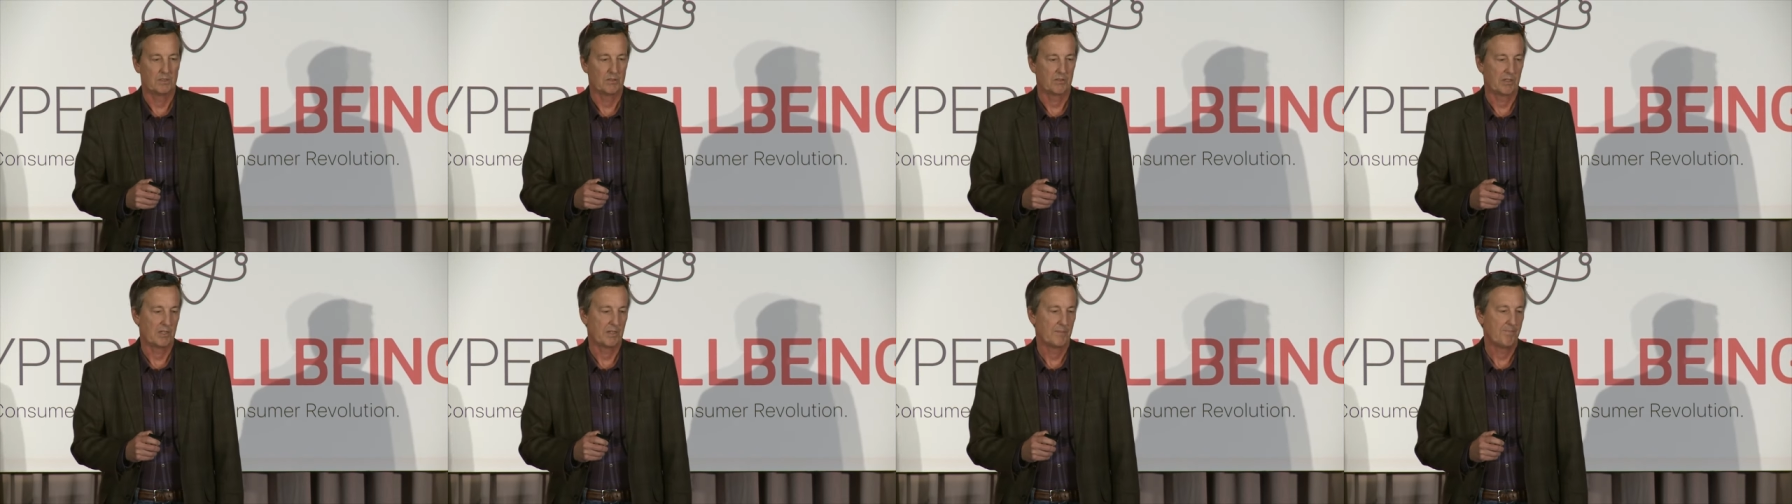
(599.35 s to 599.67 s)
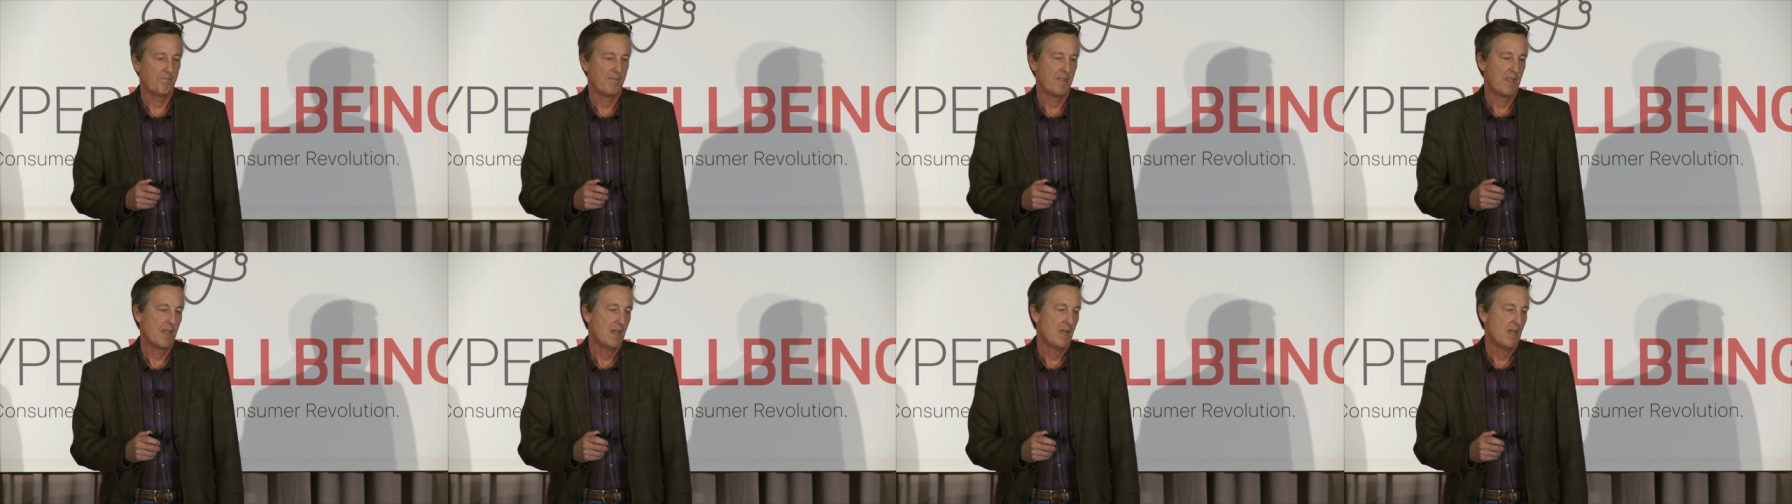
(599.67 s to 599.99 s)
Okay?
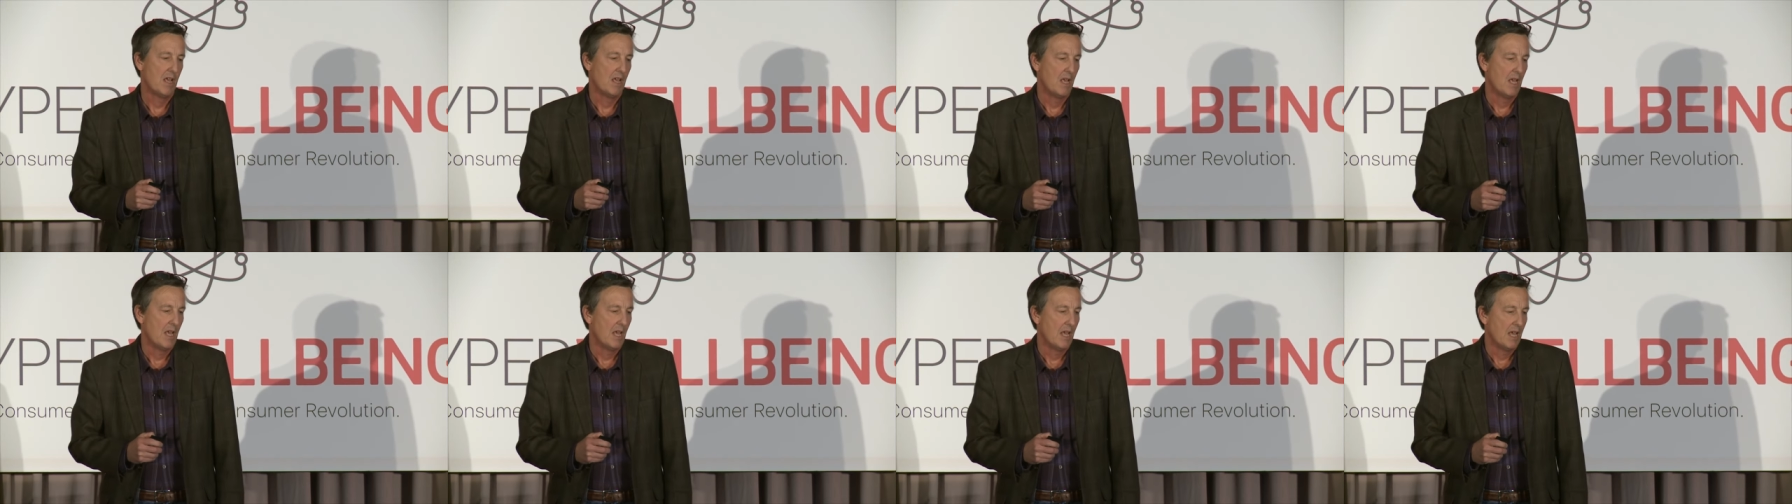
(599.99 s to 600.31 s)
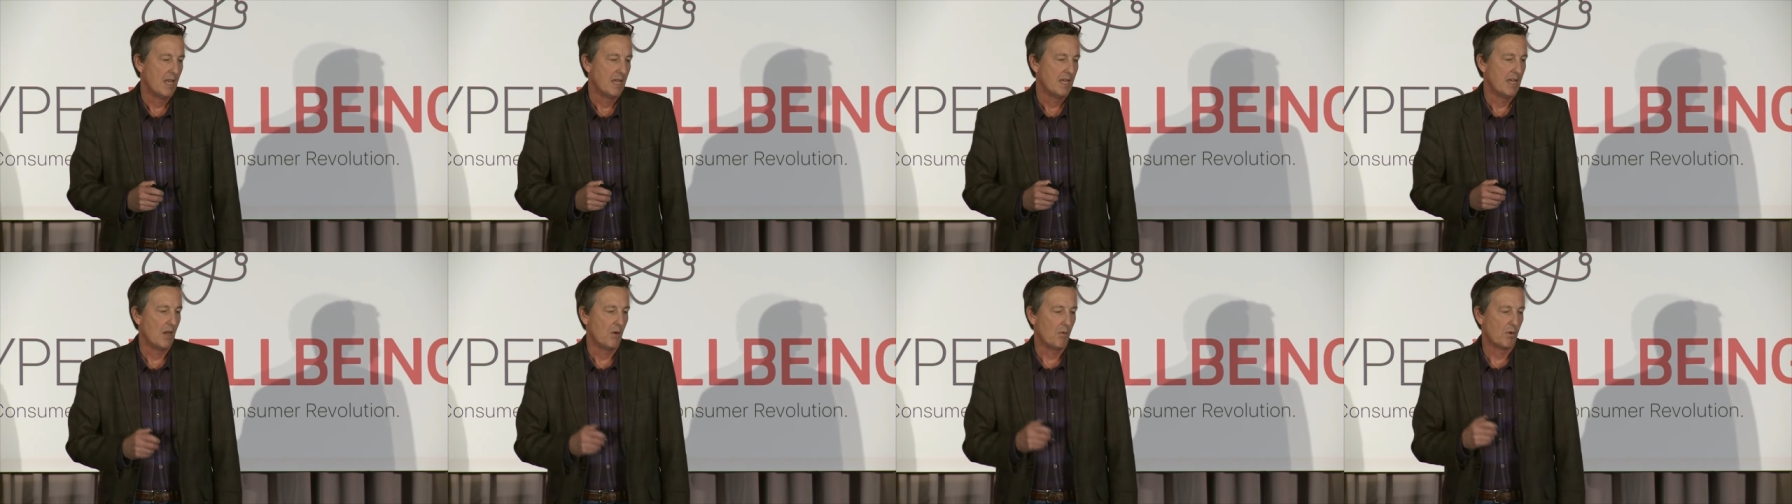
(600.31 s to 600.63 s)

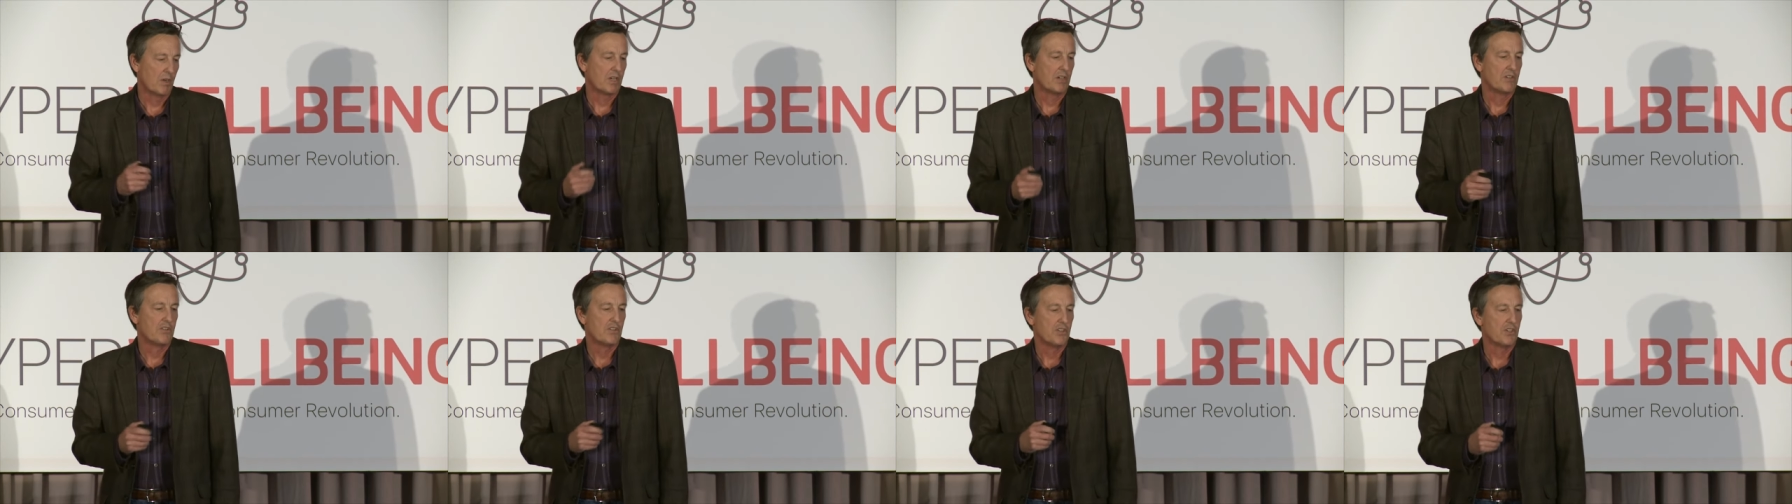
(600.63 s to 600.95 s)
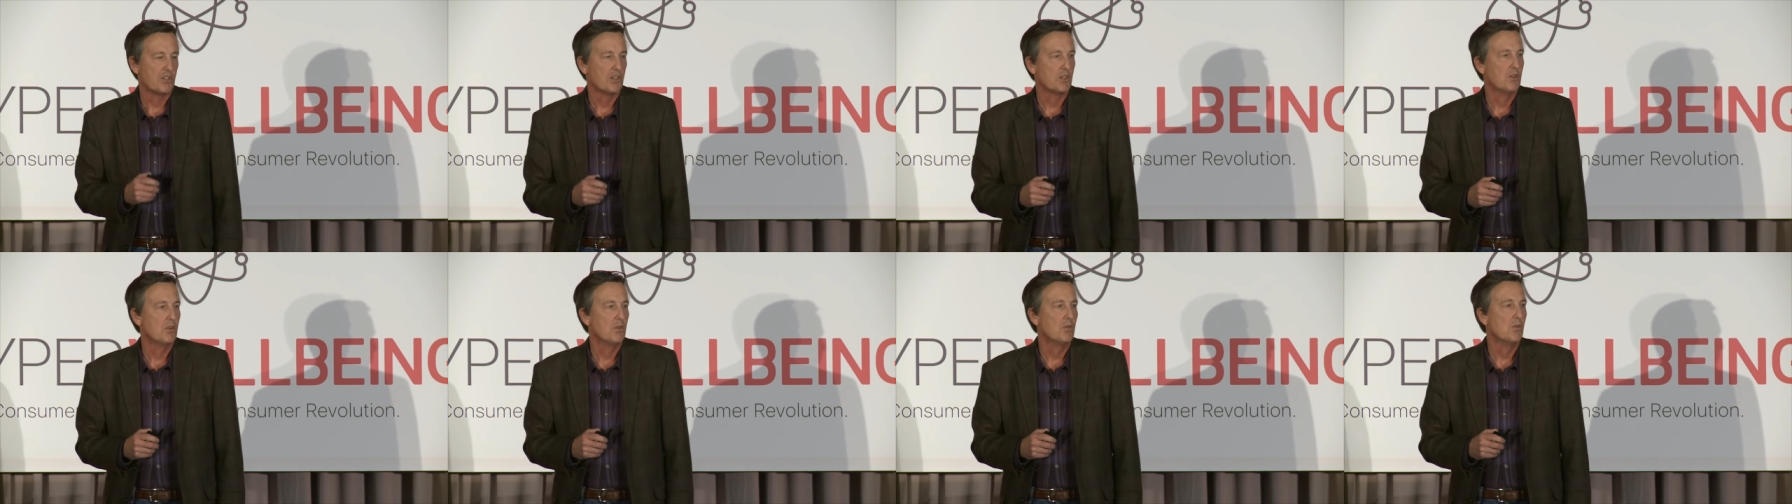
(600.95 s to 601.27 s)
Now, what could you
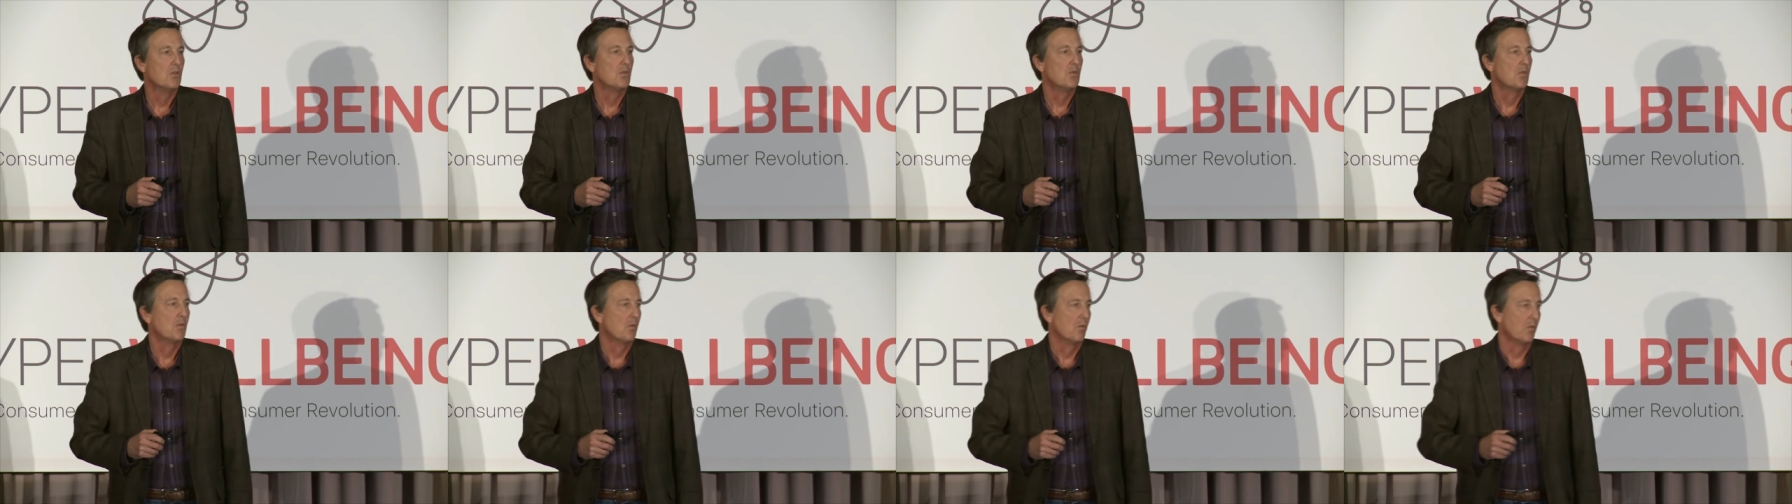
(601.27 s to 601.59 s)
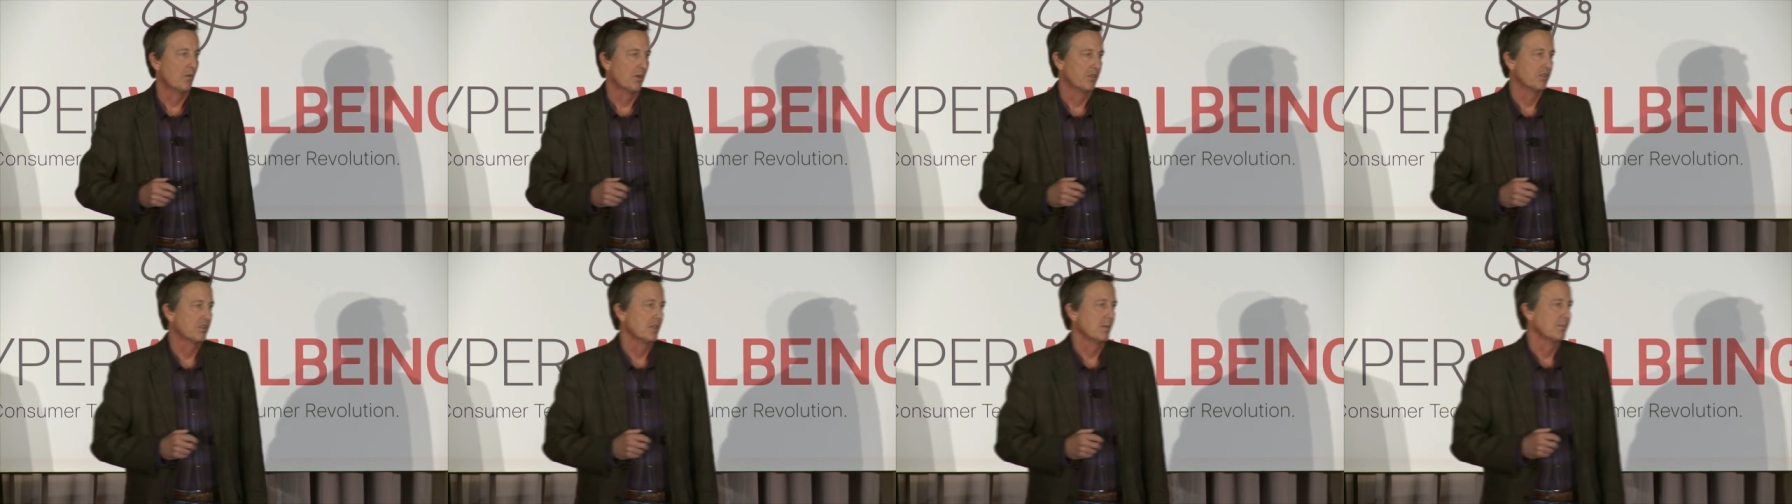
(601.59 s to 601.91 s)
do
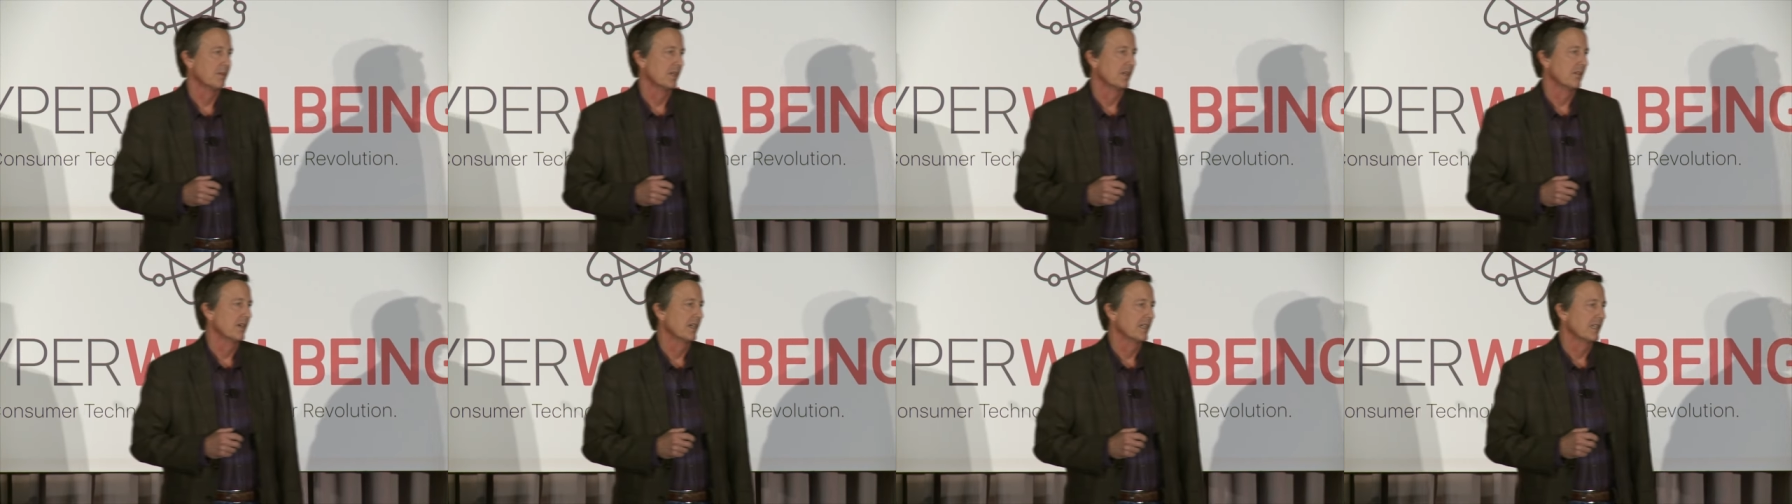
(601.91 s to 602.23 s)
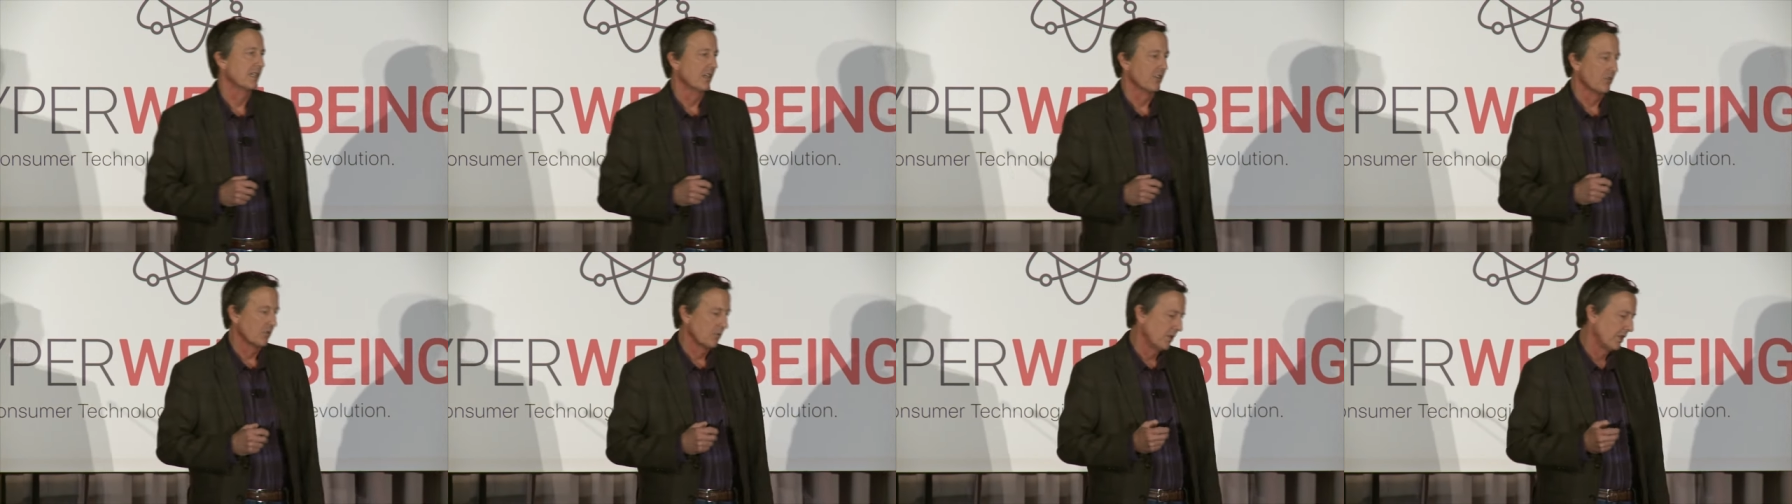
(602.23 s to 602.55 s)
with something
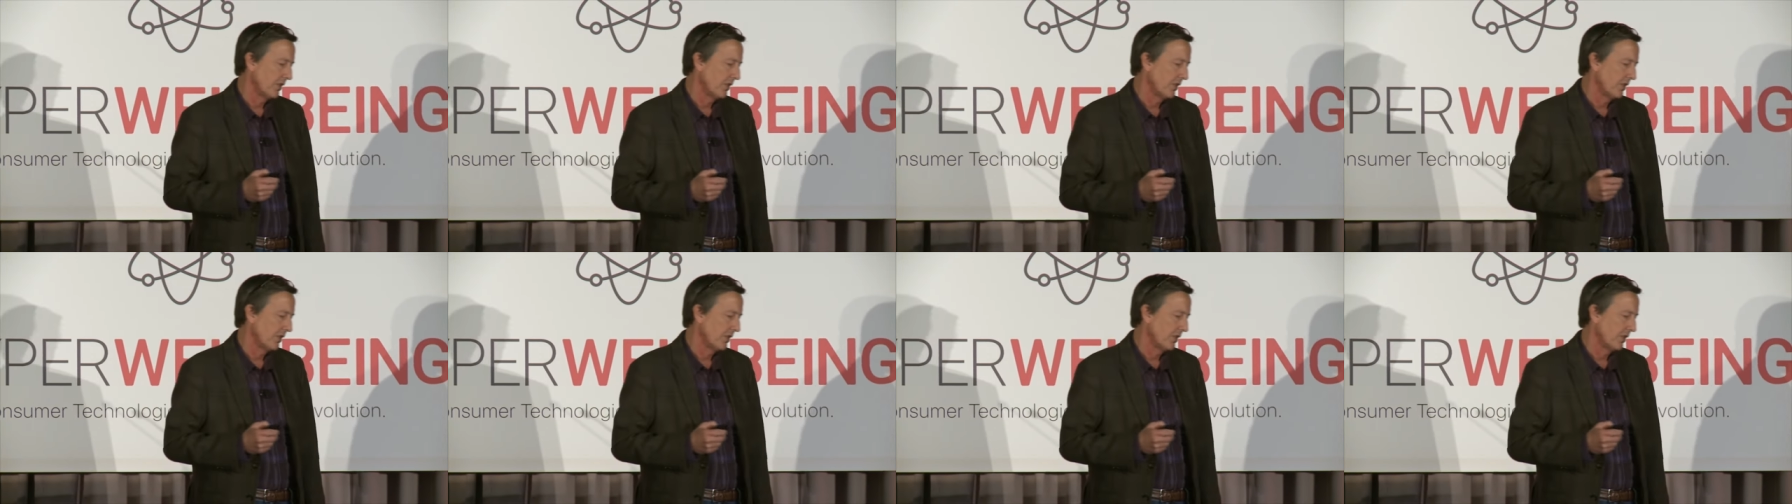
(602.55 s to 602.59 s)
like this?